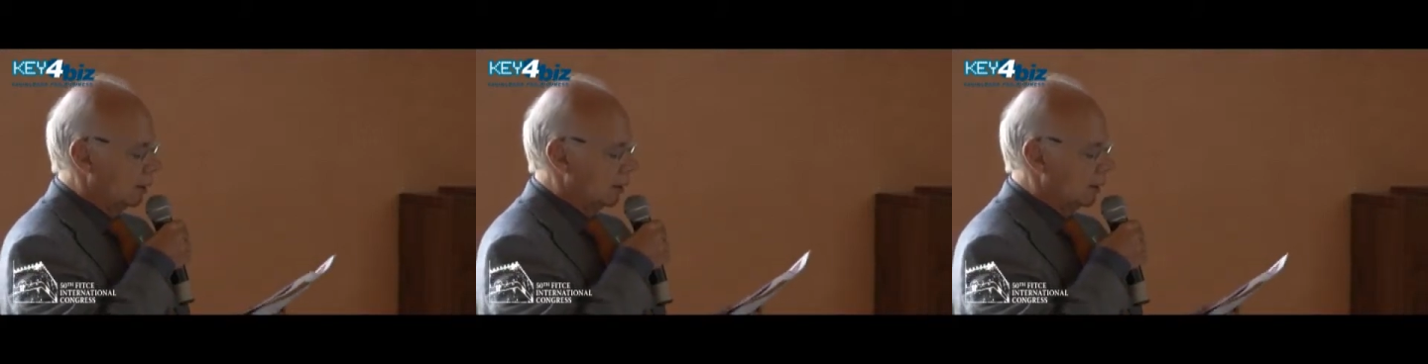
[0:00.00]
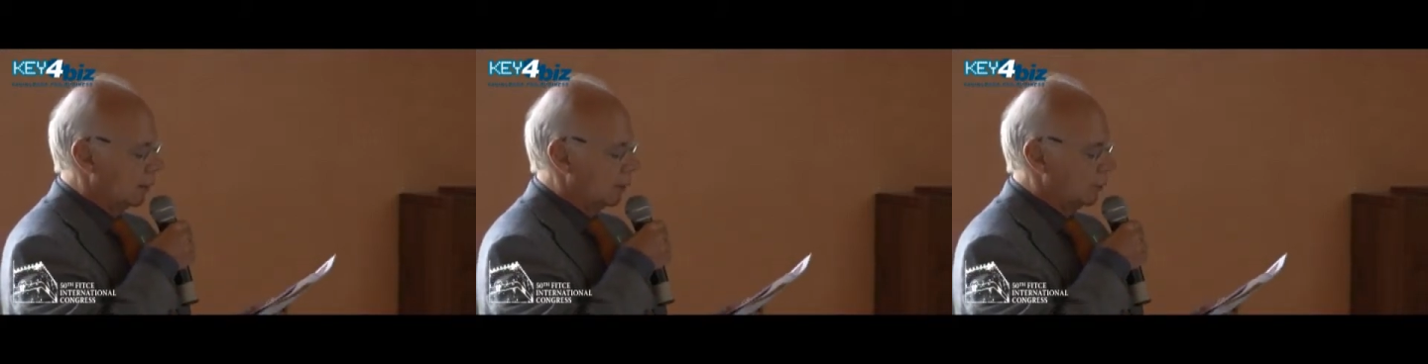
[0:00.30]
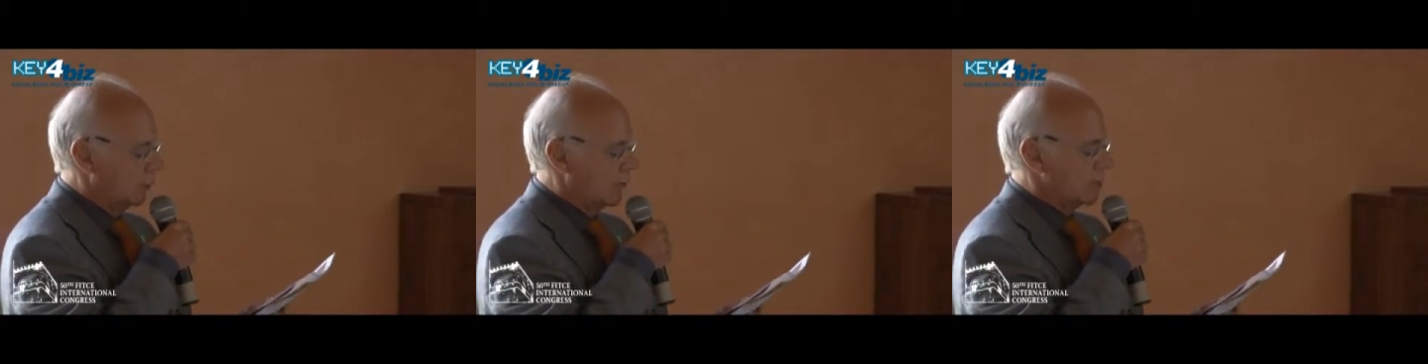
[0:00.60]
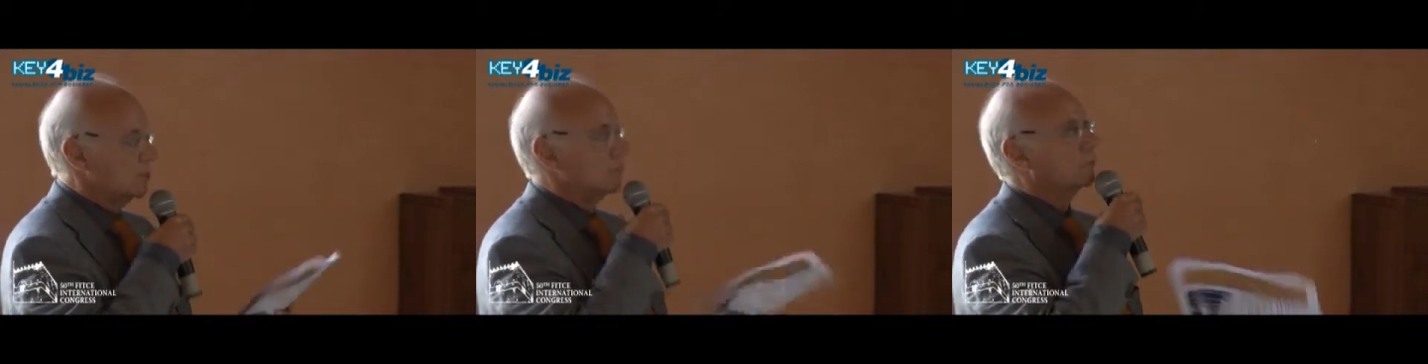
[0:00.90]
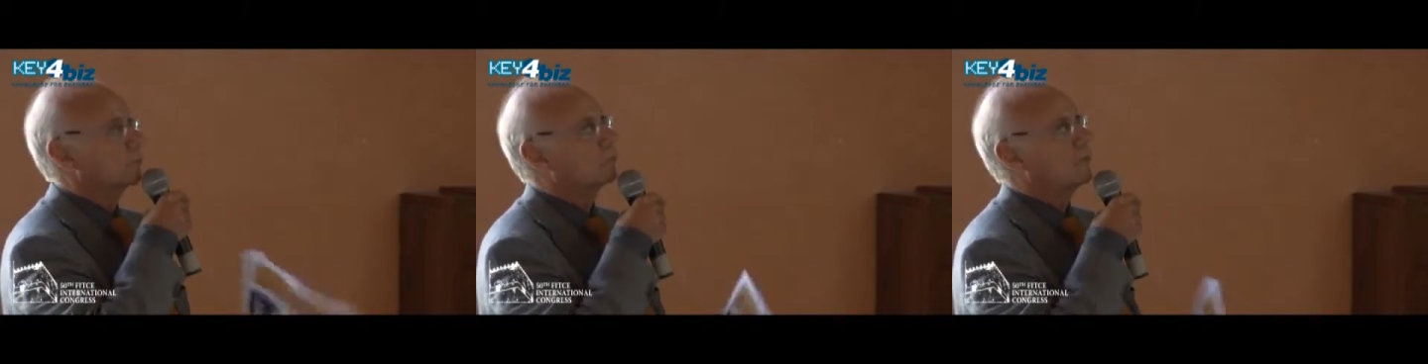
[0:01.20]
uh, University
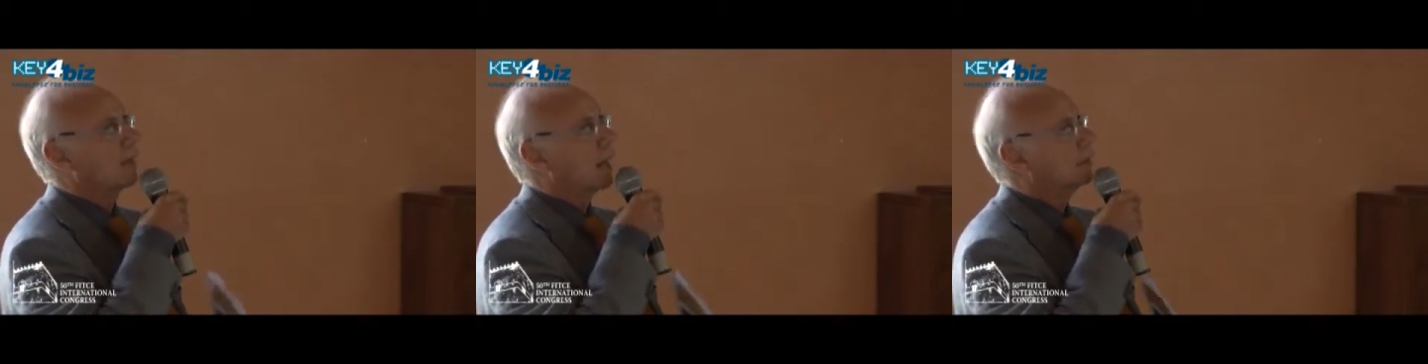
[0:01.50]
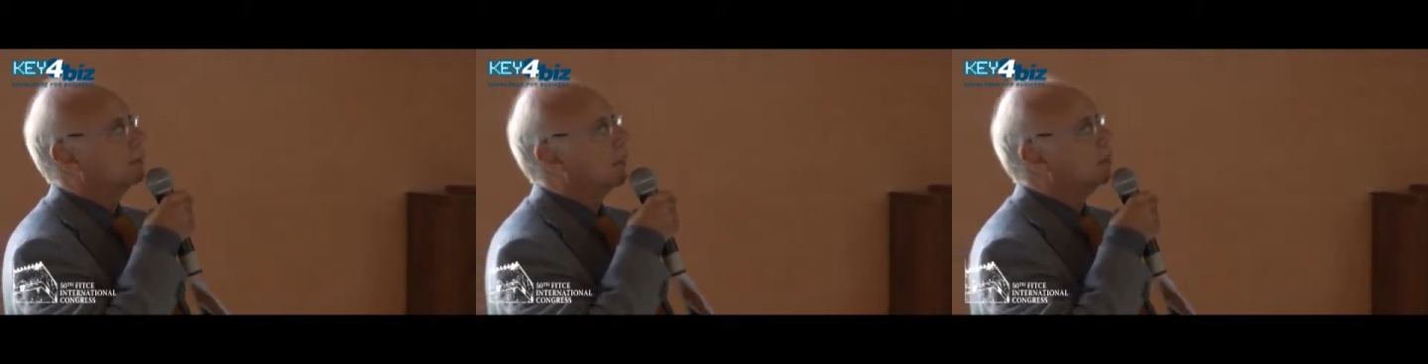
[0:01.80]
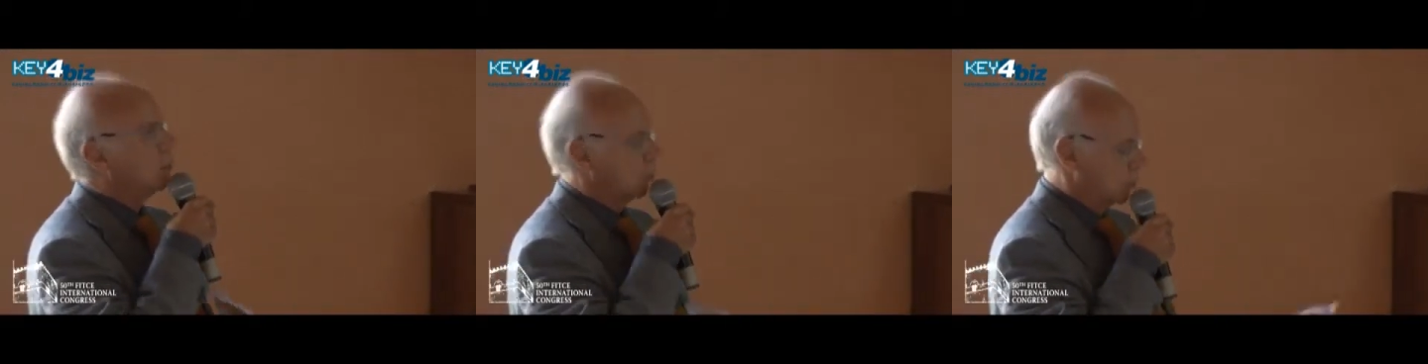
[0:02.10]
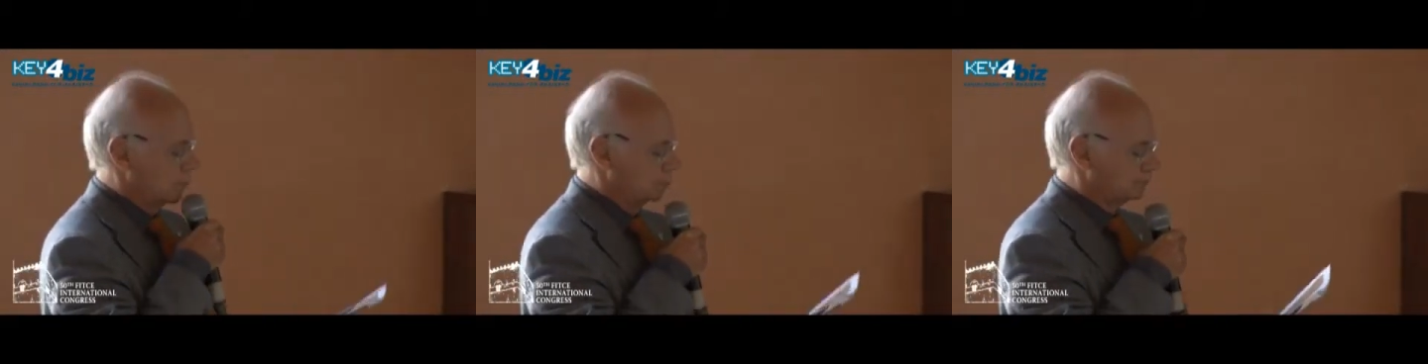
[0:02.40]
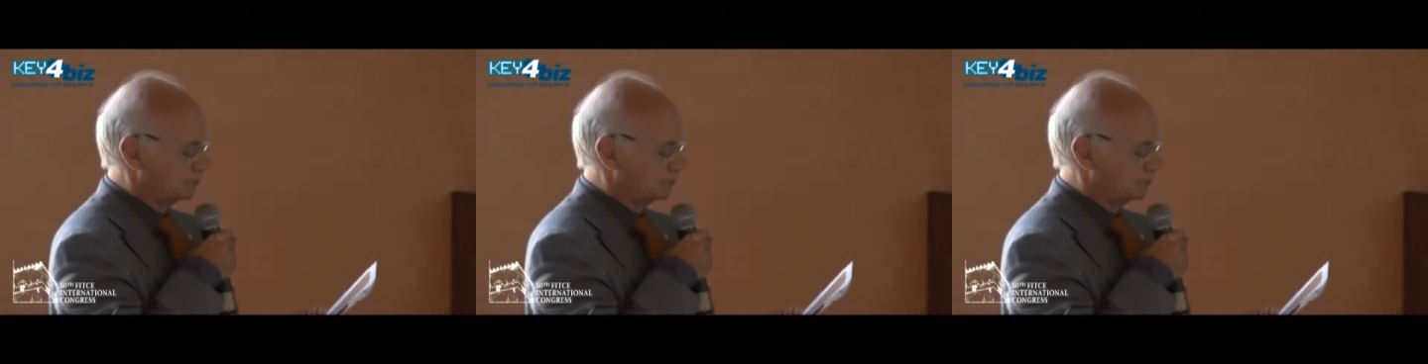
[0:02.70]
of Tor Vergata in Rome.